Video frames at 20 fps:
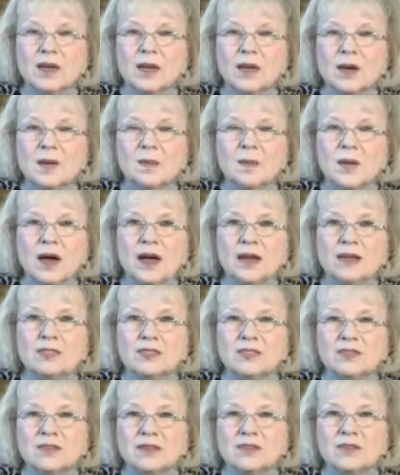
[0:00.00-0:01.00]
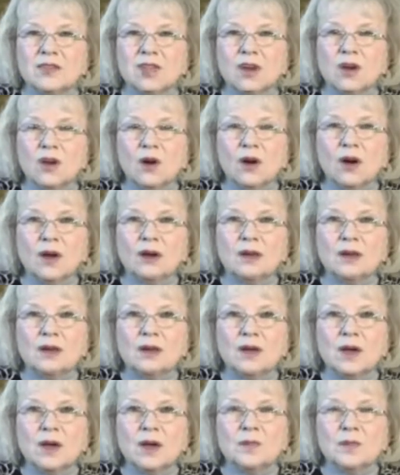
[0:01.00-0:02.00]
But the Lord
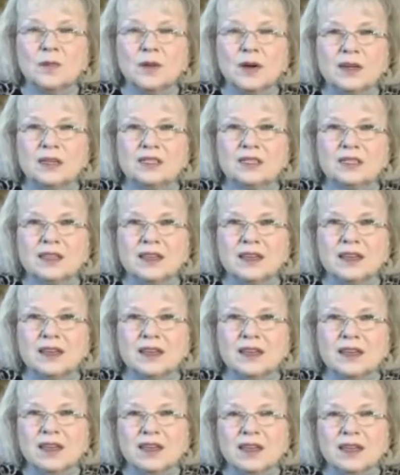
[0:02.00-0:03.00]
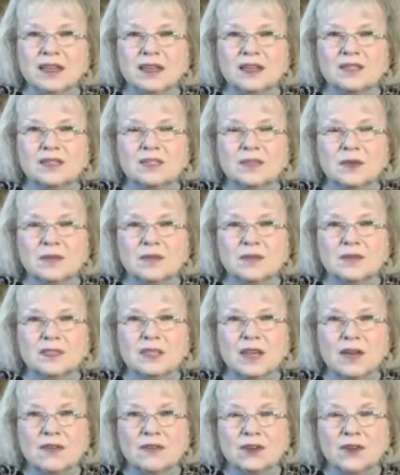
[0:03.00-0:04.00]
puts his
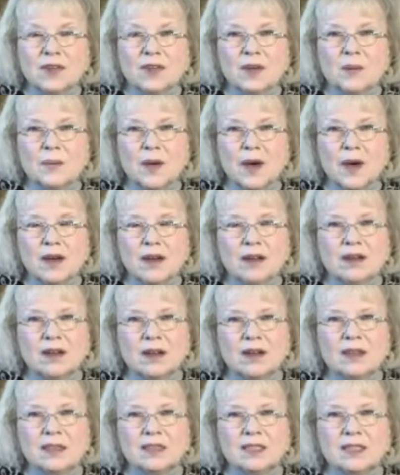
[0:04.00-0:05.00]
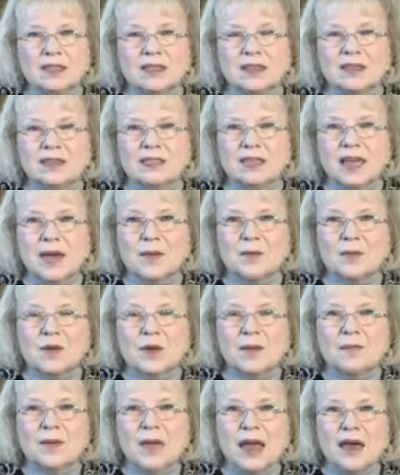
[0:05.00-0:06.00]
suffering upon us at time
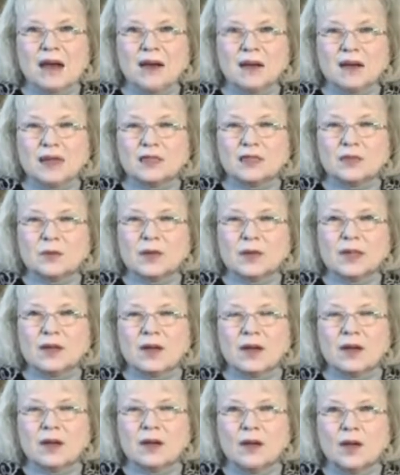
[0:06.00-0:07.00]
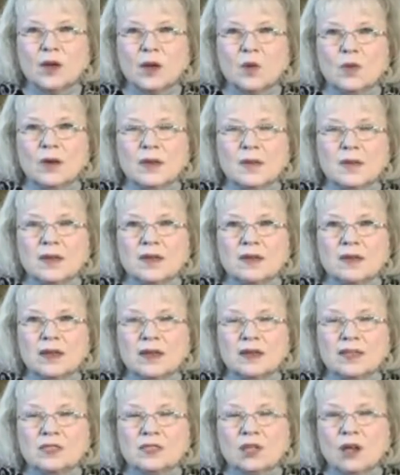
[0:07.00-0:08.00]
we bear it we uh, we
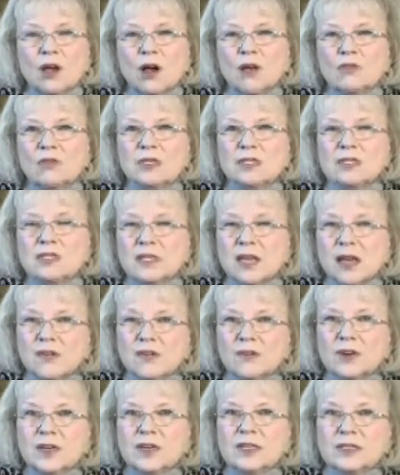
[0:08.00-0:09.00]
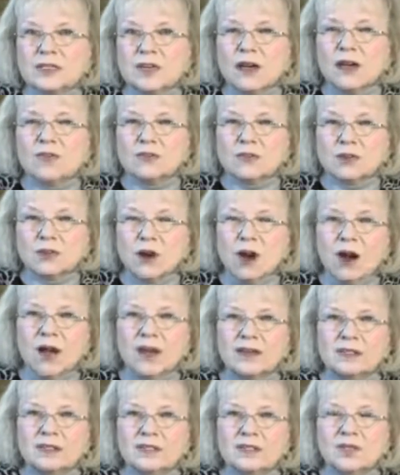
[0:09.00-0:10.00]
and it's called the sufferings of
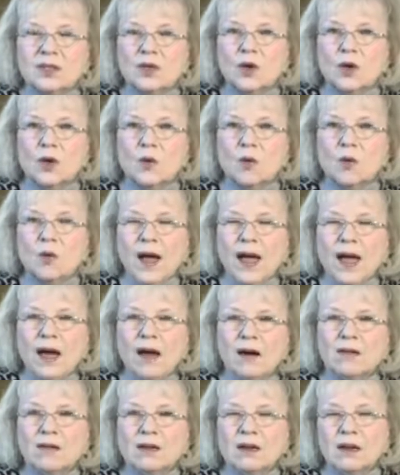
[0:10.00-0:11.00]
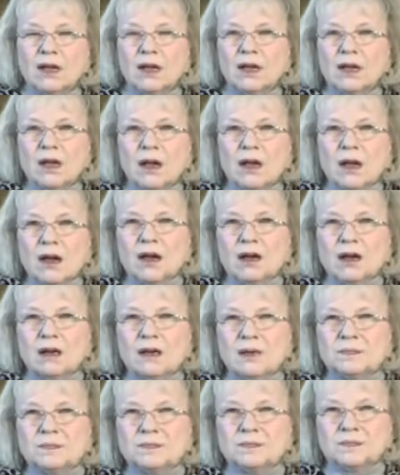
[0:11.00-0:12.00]
christ wow
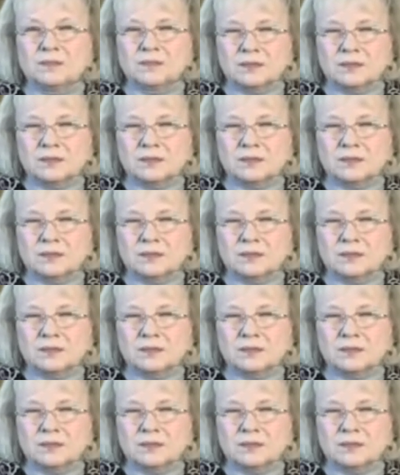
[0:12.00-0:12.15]
um,